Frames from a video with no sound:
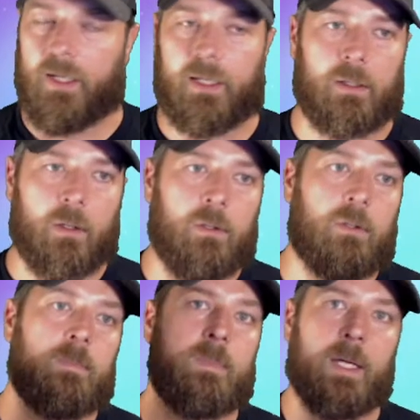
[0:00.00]
get
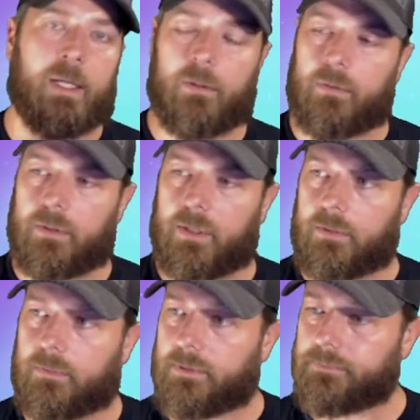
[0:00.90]
home, I can do
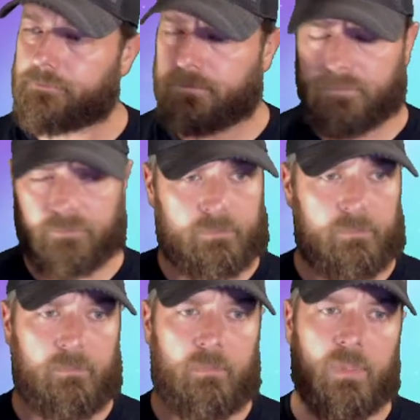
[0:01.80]
another one.
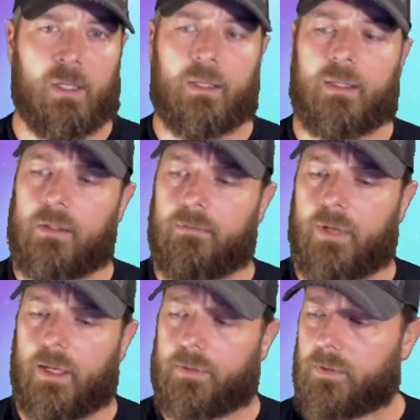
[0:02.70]
And then you've
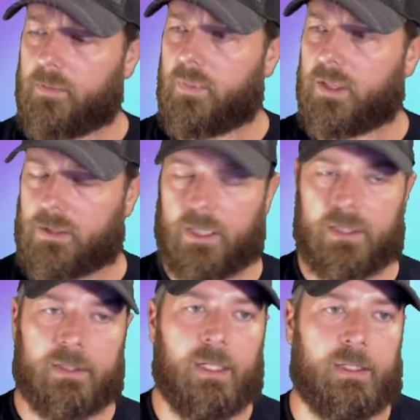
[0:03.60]
got 3 big
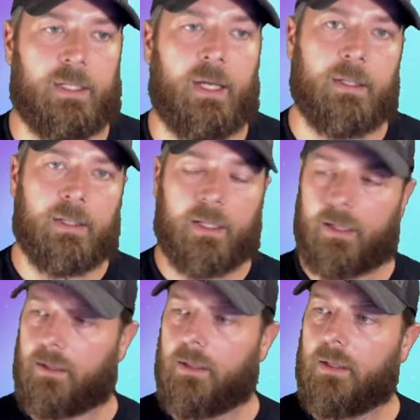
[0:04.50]
chests knocked out in a
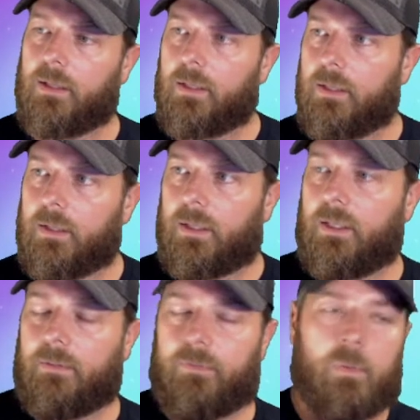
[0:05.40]
day.
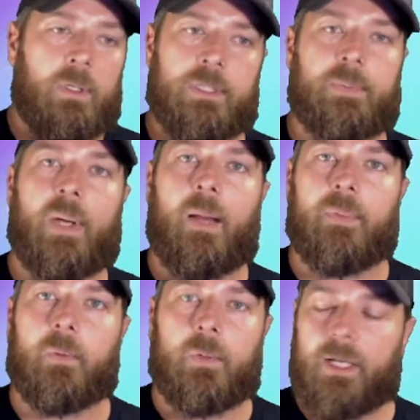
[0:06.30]
And if you want, just pop
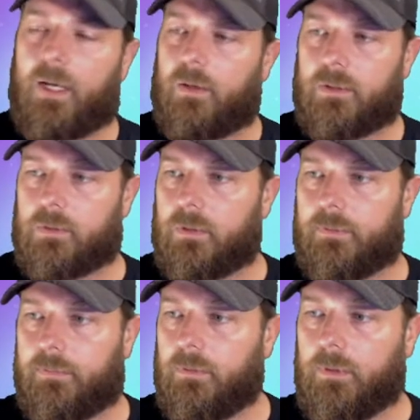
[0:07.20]
the 1 hours, or if
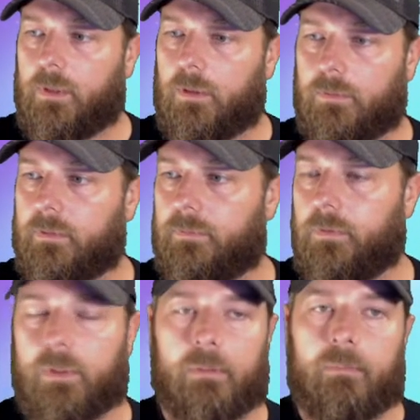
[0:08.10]

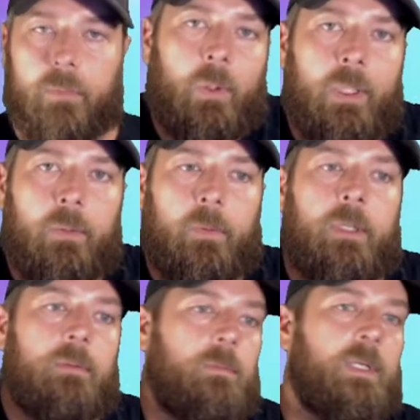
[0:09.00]
you can do it at
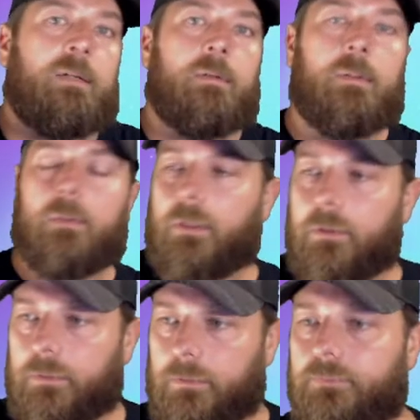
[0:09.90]
work, whatever you want to
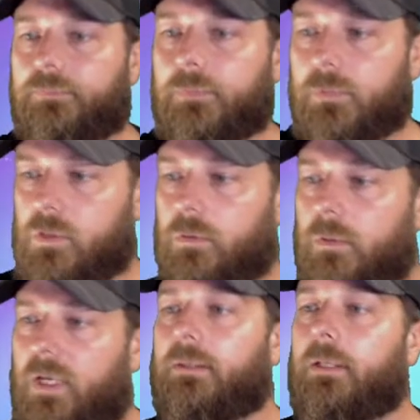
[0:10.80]
do, just
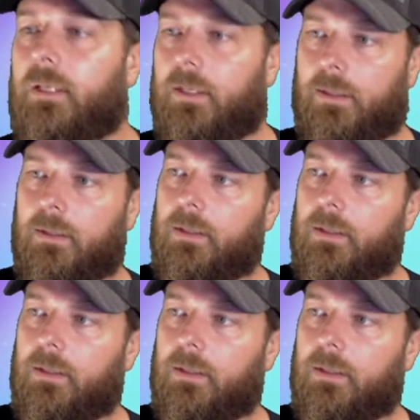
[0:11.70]
throughout the day.